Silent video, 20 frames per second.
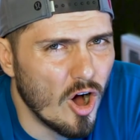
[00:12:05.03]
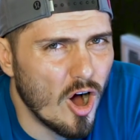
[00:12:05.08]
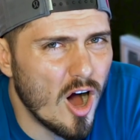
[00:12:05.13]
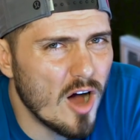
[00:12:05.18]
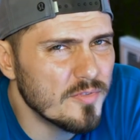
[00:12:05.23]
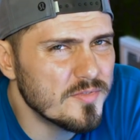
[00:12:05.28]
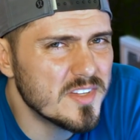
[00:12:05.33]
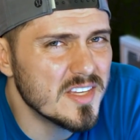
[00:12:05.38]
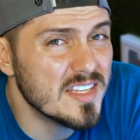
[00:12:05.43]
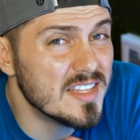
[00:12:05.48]

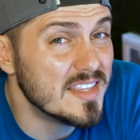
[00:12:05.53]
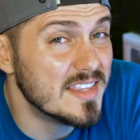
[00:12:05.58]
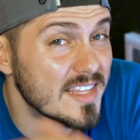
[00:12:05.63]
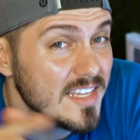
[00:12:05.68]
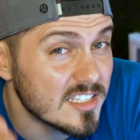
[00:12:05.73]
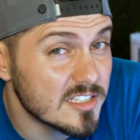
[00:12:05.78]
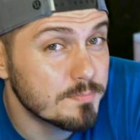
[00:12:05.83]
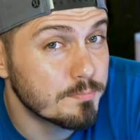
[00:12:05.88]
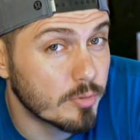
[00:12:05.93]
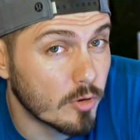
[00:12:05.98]
Often
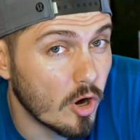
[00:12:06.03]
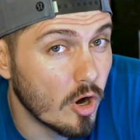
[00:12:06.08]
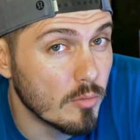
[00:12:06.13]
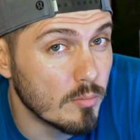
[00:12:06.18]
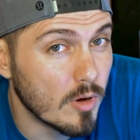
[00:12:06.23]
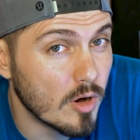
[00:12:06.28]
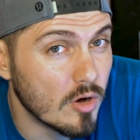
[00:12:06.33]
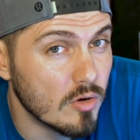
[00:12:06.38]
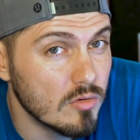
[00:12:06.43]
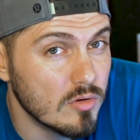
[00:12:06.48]
this
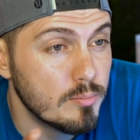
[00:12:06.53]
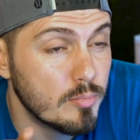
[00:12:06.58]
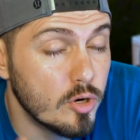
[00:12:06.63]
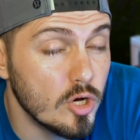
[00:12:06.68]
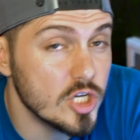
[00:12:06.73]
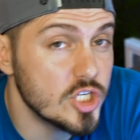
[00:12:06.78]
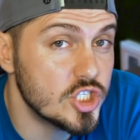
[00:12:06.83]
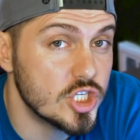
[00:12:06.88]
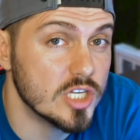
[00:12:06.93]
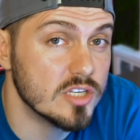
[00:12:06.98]
promo
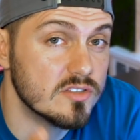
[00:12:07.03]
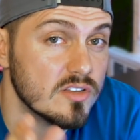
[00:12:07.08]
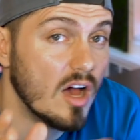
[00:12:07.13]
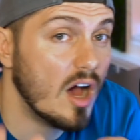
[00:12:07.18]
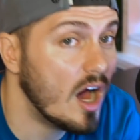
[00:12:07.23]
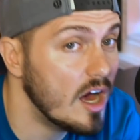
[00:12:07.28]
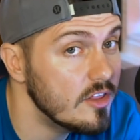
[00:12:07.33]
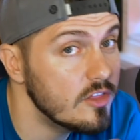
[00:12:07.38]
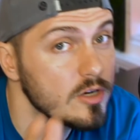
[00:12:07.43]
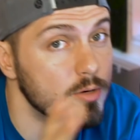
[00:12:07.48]
pushes
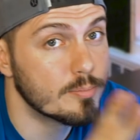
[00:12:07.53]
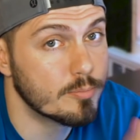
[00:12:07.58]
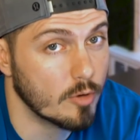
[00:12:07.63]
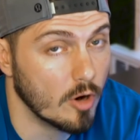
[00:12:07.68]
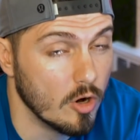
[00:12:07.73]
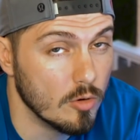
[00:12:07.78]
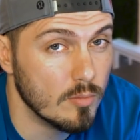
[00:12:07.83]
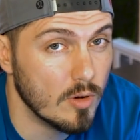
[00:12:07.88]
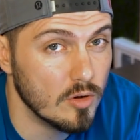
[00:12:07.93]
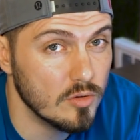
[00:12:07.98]
other
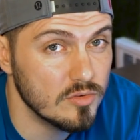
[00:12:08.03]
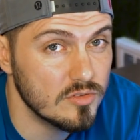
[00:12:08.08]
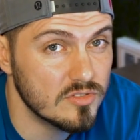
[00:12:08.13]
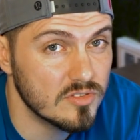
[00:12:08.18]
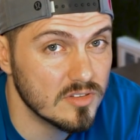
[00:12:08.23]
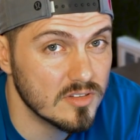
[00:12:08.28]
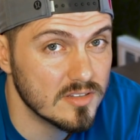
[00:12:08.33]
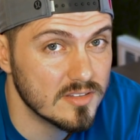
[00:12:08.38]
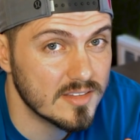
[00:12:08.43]
promos